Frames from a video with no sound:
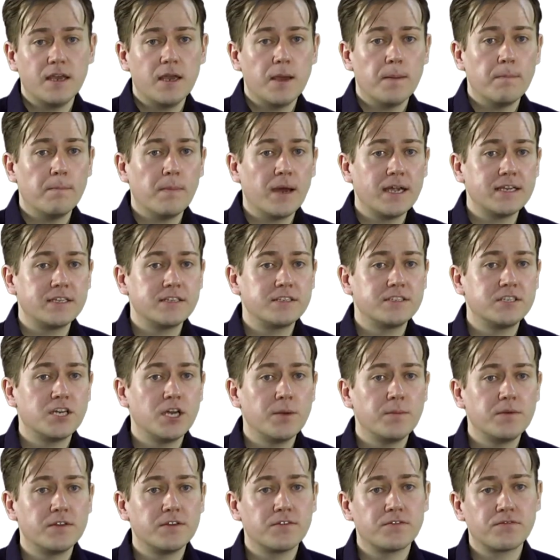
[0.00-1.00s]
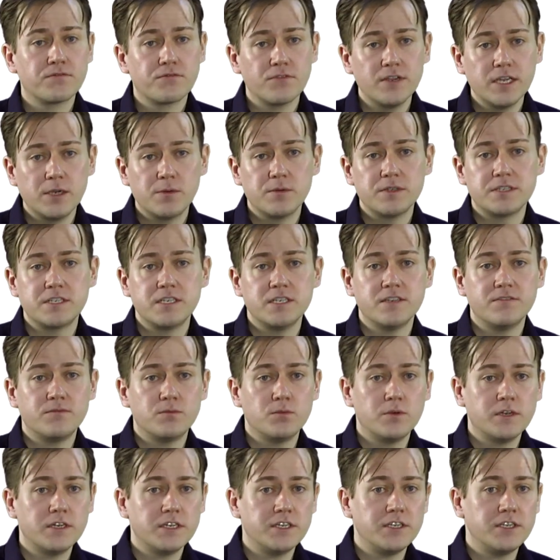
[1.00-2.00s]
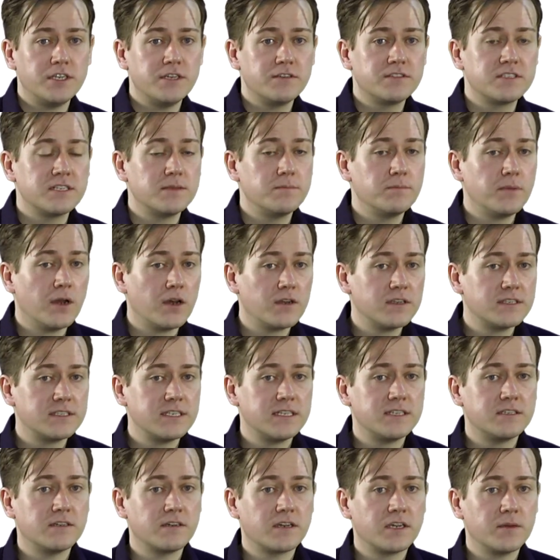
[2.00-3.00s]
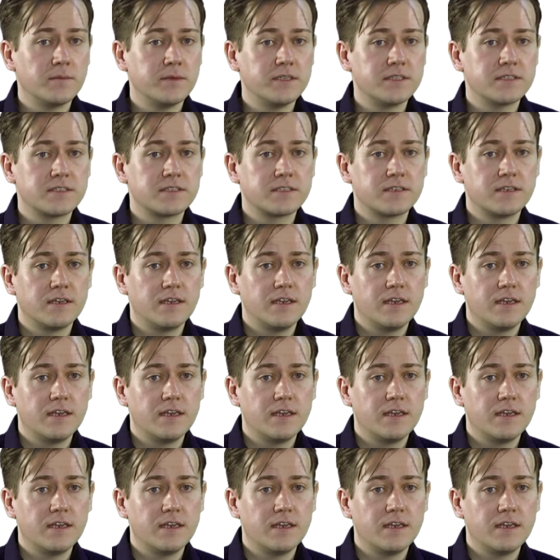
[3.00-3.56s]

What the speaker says: might determine the frequency of word use in policy documents,